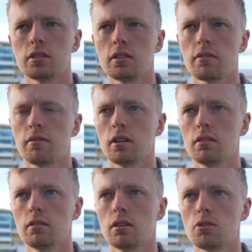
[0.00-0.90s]
It's
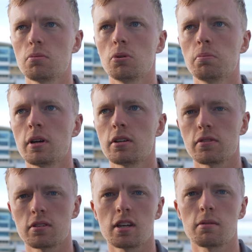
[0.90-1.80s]
definitely a new ball pitch
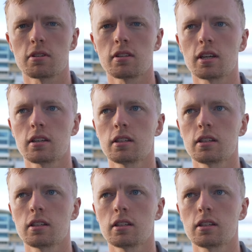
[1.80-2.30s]
for the seamers, I think.